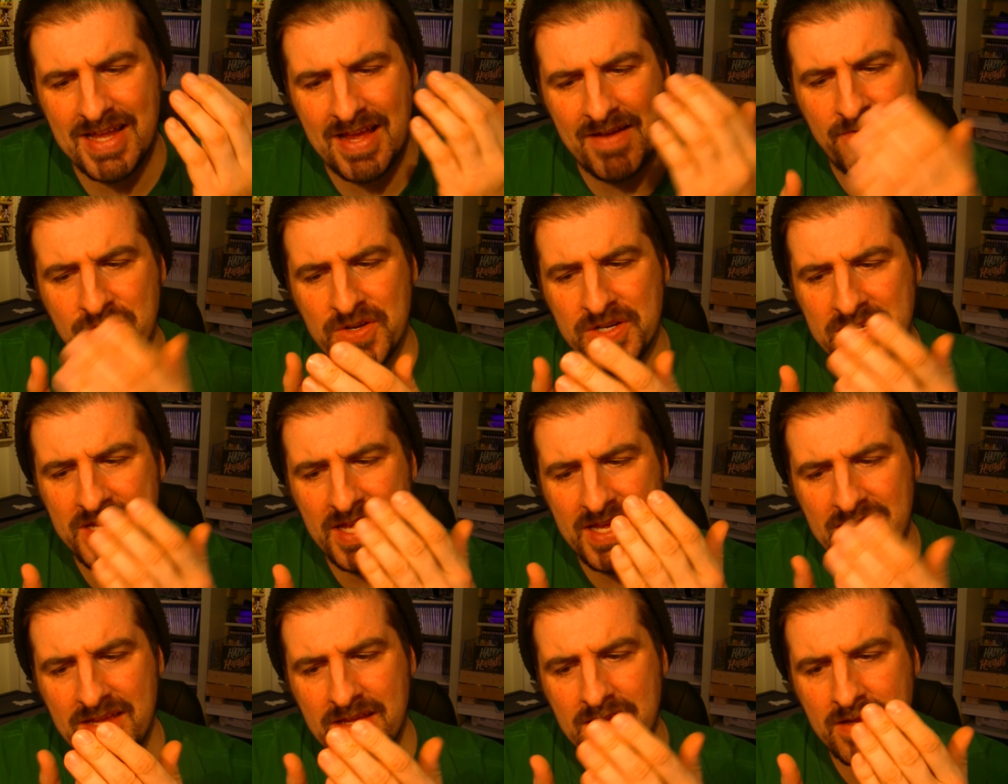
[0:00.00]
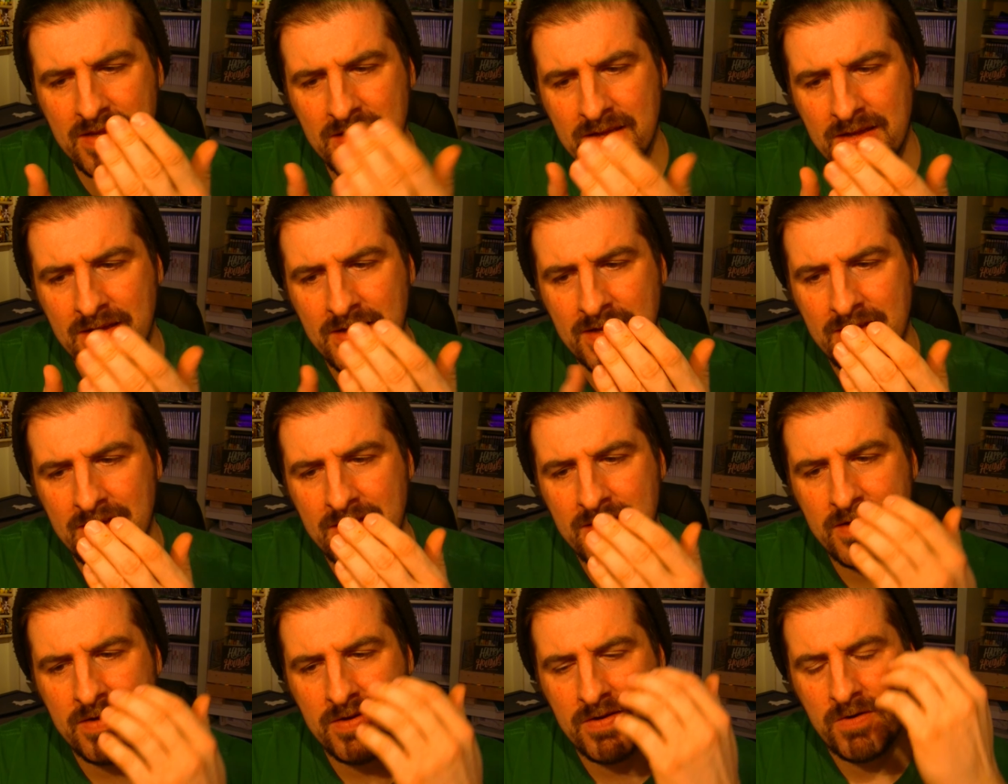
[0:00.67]
every day
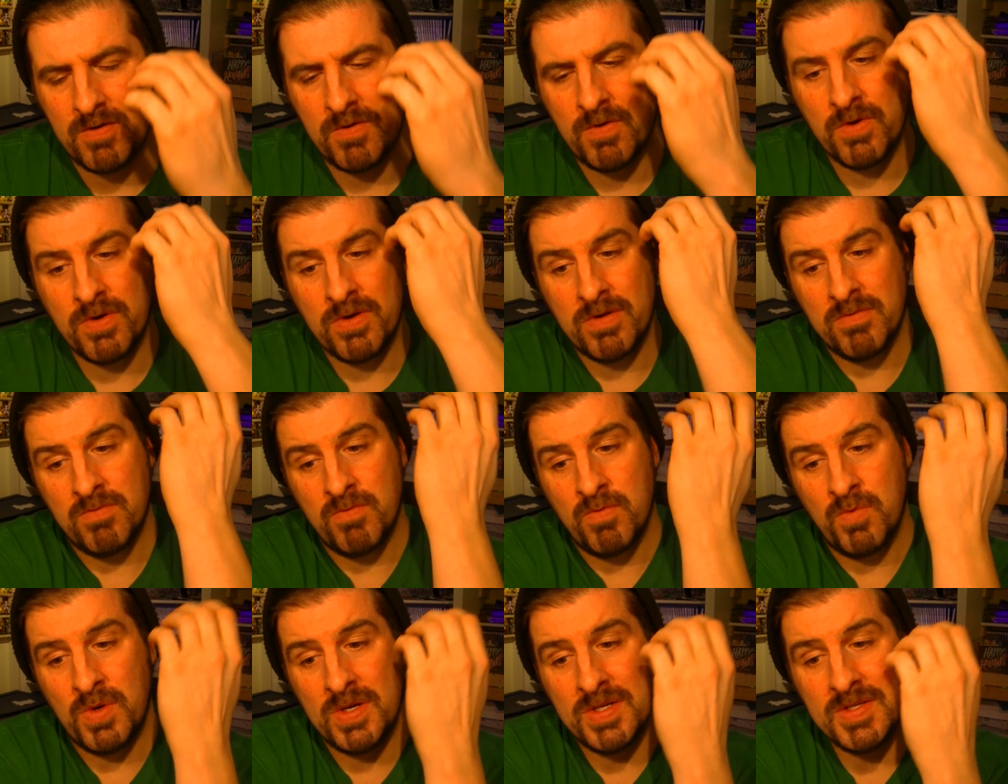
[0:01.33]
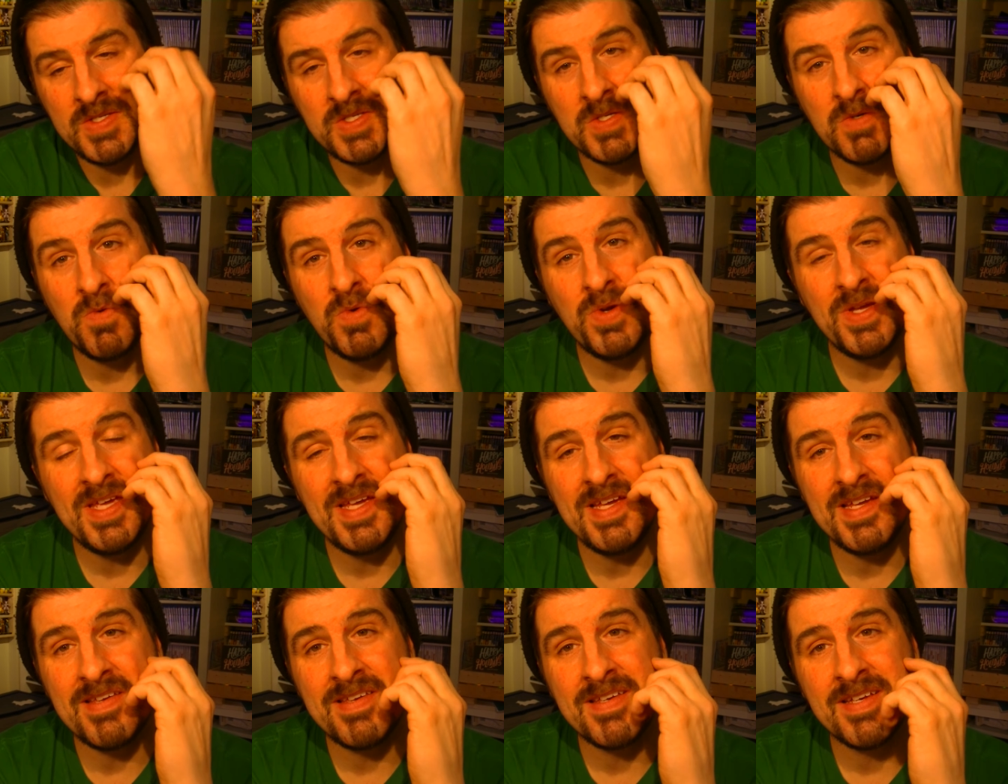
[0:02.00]
or once a
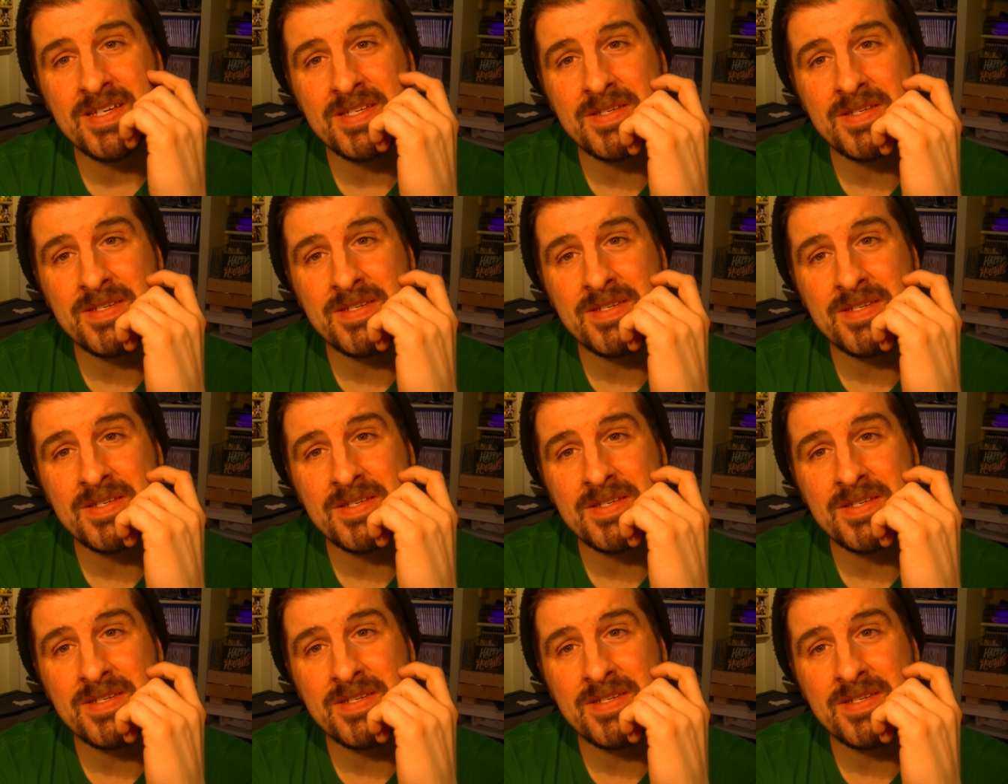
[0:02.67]
week.